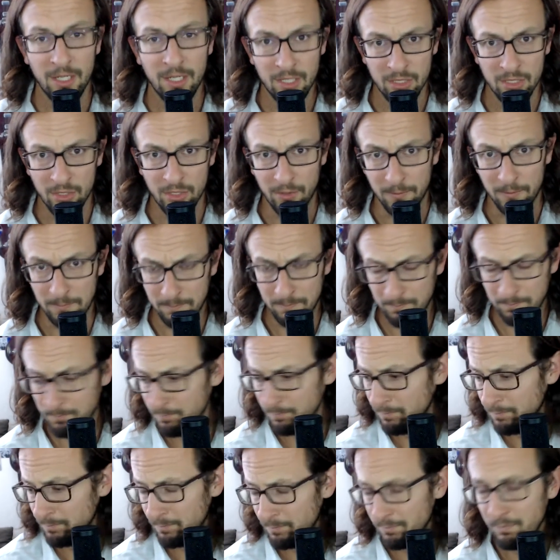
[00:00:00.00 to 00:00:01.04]
So,
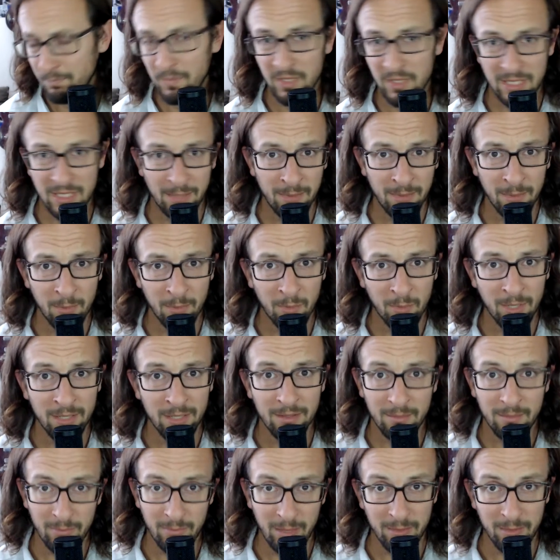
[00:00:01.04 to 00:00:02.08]
step number
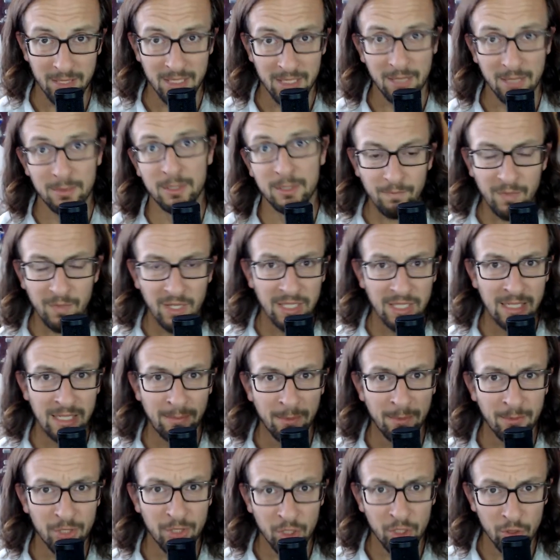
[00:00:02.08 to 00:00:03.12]
1, baby steps. Step
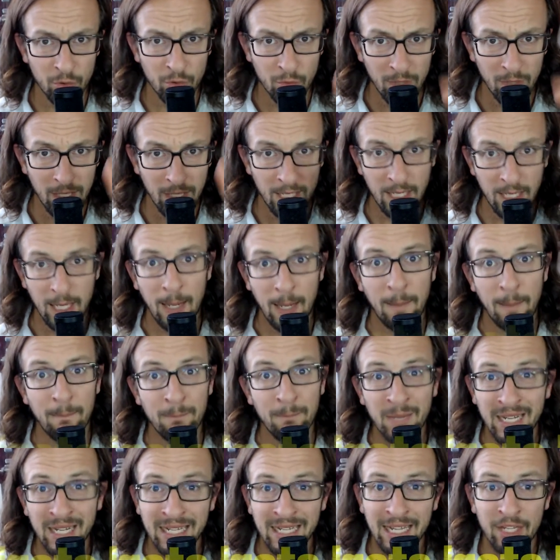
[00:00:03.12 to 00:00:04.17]
number 2,
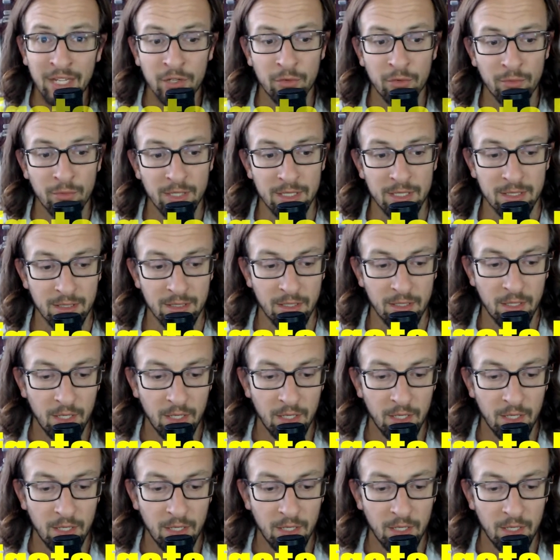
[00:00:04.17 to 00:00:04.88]
mitigate your risk.